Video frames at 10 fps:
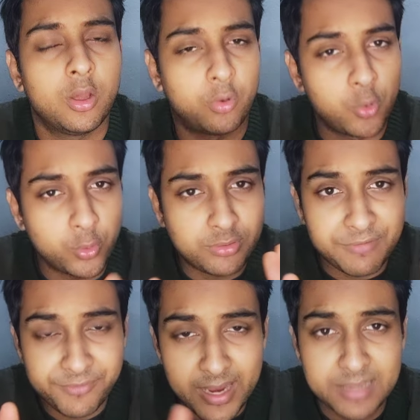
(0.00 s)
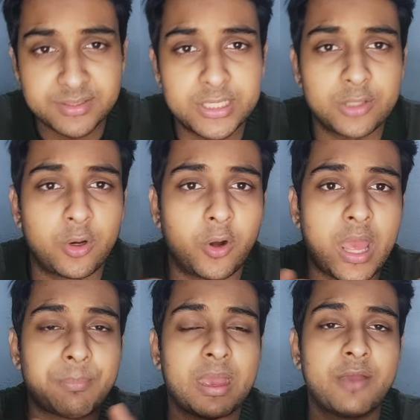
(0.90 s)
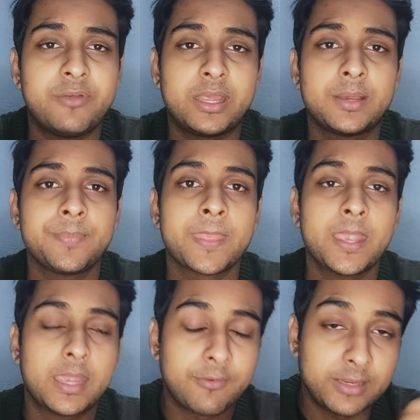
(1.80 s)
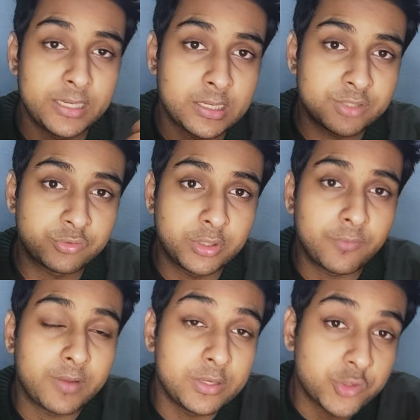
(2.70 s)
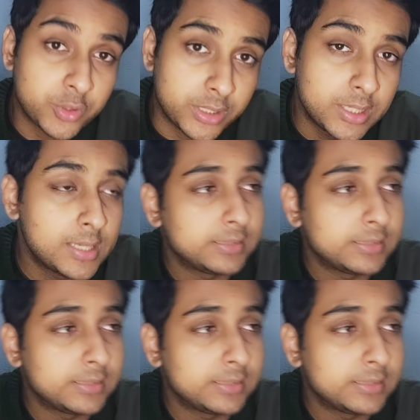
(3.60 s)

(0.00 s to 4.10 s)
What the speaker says: road traffic accident, or I'm having a history of injury,